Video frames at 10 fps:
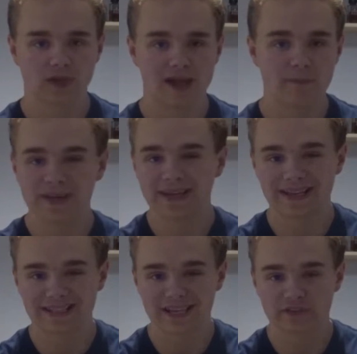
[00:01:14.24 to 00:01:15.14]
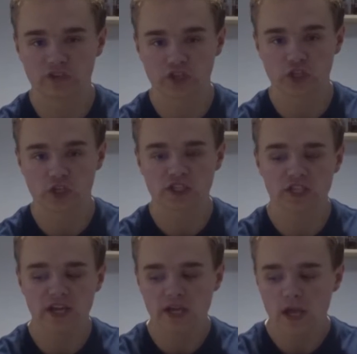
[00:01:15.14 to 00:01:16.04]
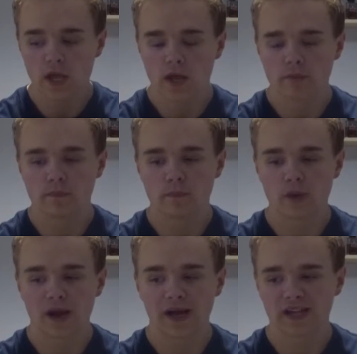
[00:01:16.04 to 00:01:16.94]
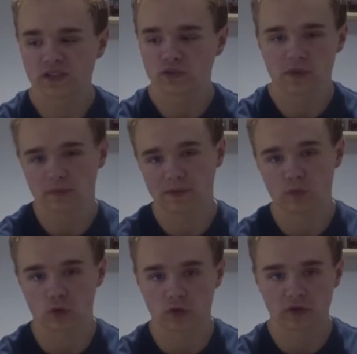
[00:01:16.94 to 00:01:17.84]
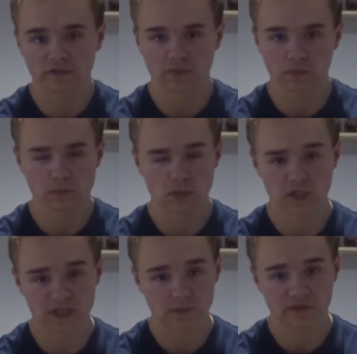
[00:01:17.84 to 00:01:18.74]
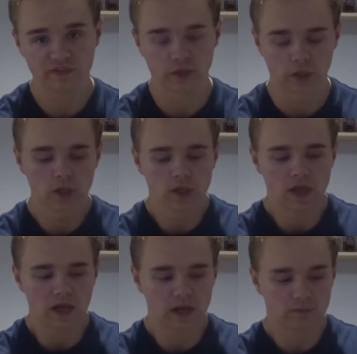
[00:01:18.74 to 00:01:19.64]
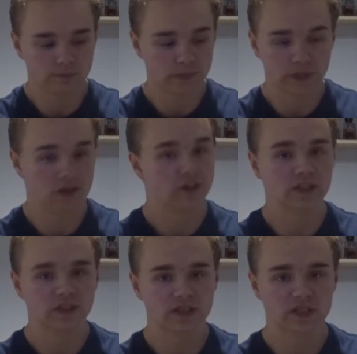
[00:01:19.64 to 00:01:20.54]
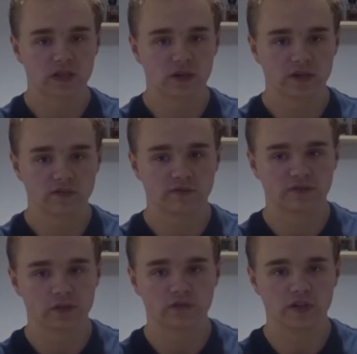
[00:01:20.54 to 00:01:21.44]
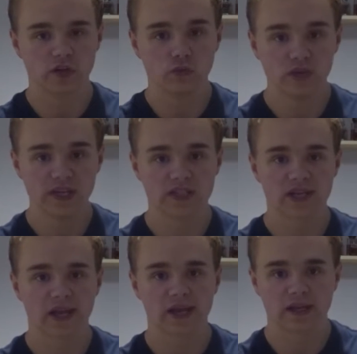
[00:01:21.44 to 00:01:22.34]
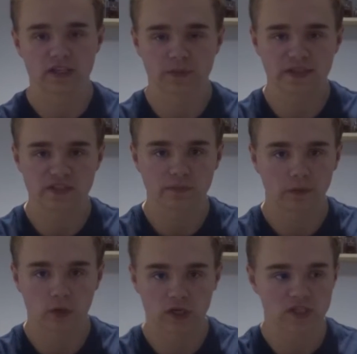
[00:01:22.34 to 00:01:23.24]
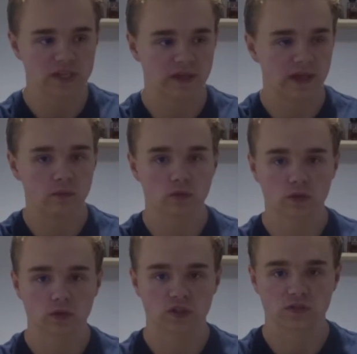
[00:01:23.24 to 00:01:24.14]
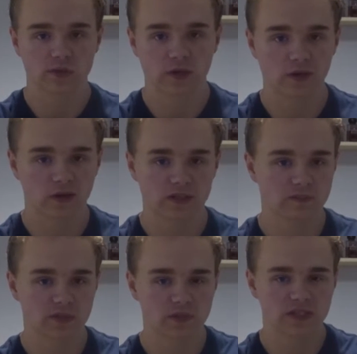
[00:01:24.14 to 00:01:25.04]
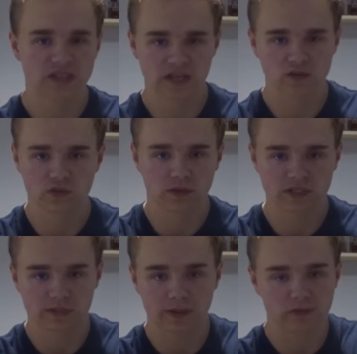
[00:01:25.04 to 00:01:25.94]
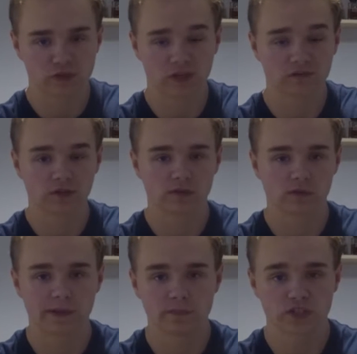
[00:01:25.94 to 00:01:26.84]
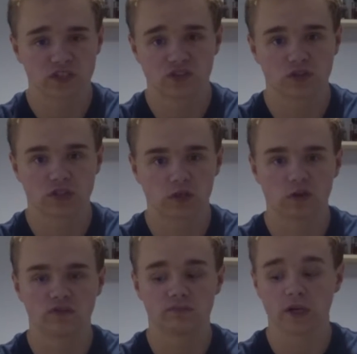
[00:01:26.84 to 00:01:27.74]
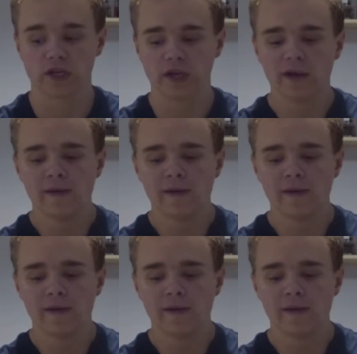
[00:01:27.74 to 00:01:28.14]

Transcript: a bit less safer, should I say, and would be a bit more uncomfortable because they'd be thinner. But I don't necessarily feel that you need to get an expensive belt. Like I said, that one cost me only like between £10 and £20, I can't really remember, so not a lot of money.